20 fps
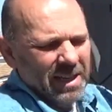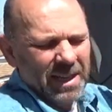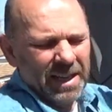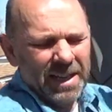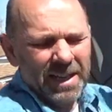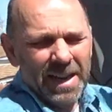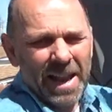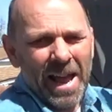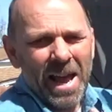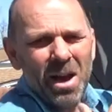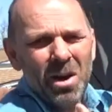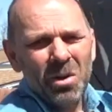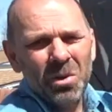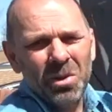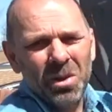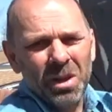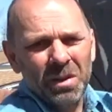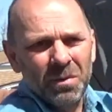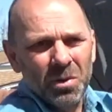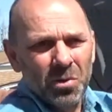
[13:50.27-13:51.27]
And now
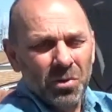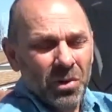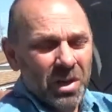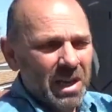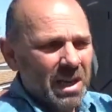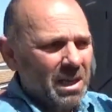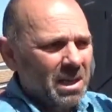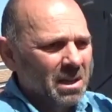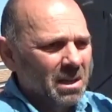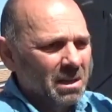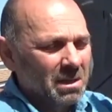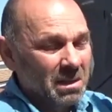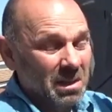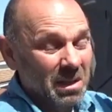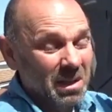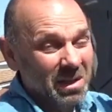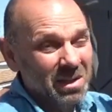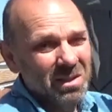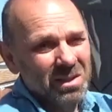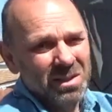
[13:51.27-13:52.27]
they've created, see,
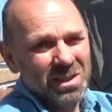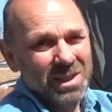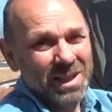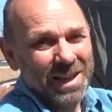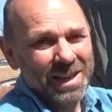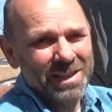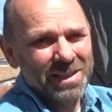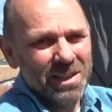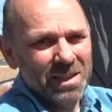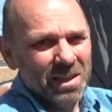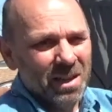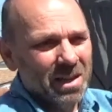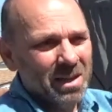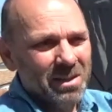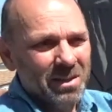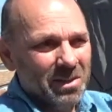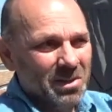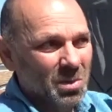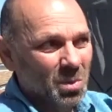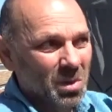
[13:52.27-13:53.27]
this is in the
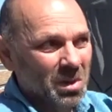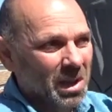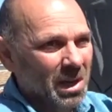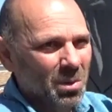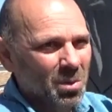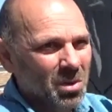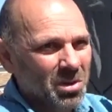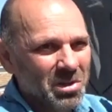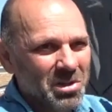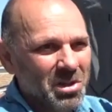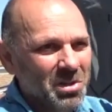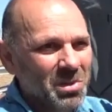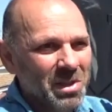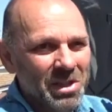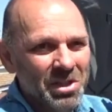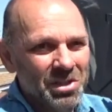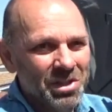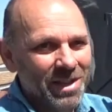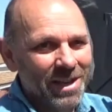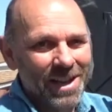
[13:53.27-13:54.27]
1800s where they weren't doing
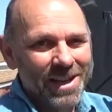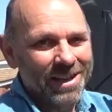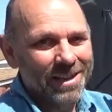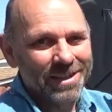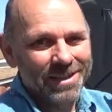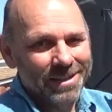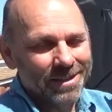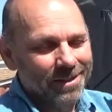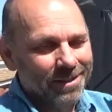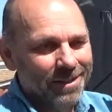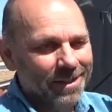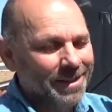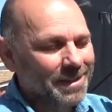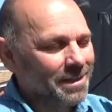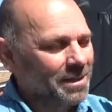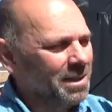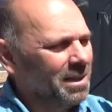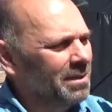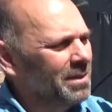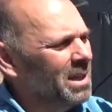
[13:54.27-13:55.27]
genetics and all that
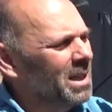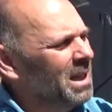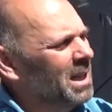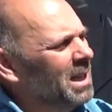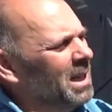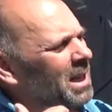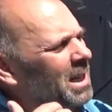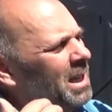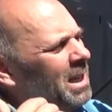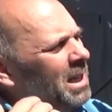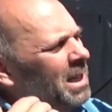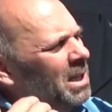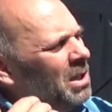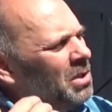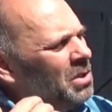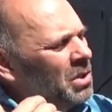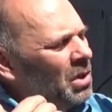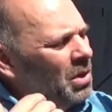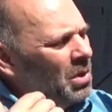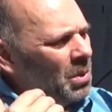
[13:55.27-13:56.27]
stuff.
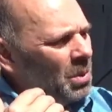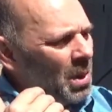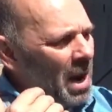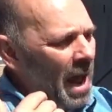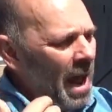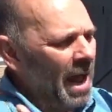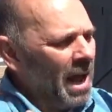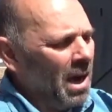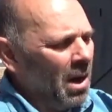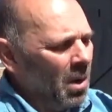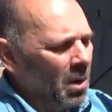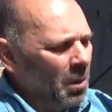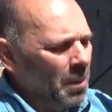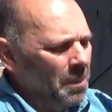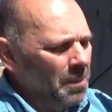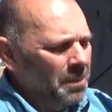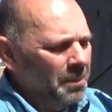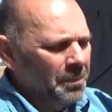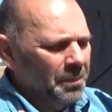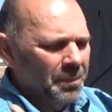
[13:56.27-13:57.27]
So now
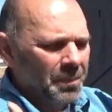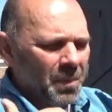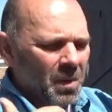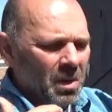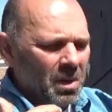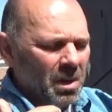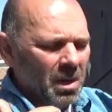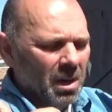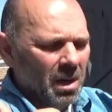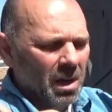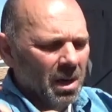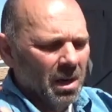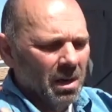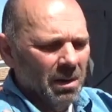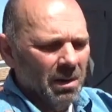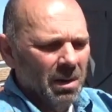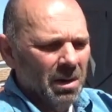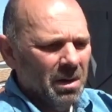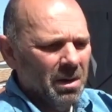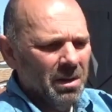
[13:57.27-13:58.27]

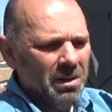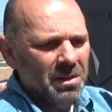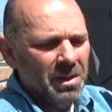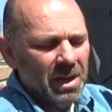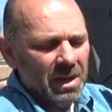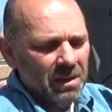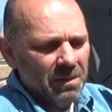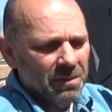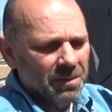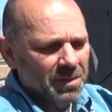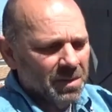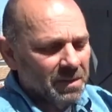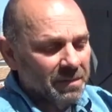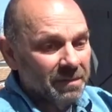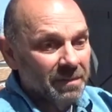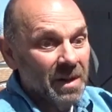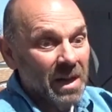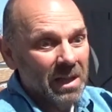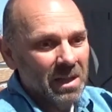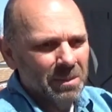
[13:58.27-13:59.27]
they've
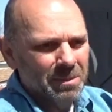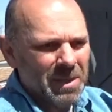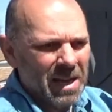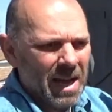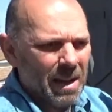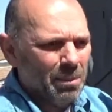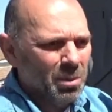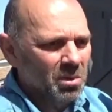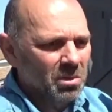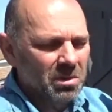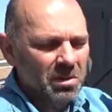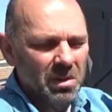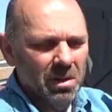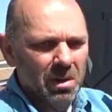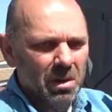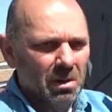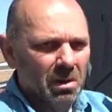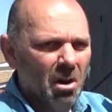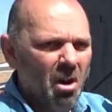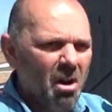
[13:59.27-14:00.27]
developed apples that
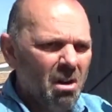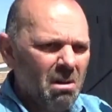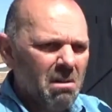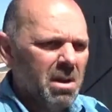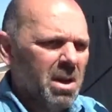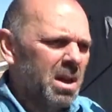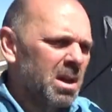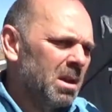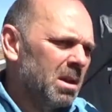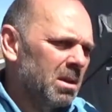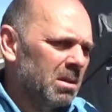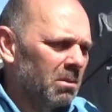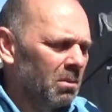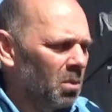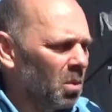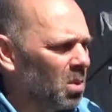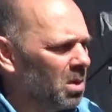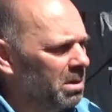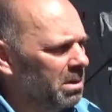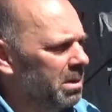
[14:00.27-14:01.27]
are hardy and
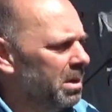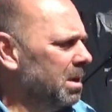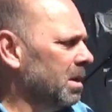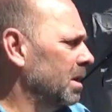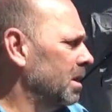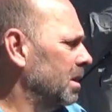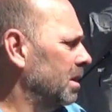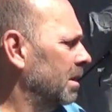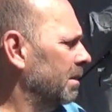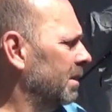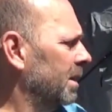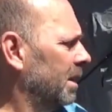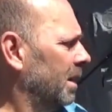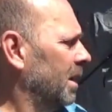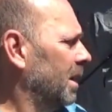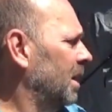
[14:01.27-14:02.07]
worthy and everything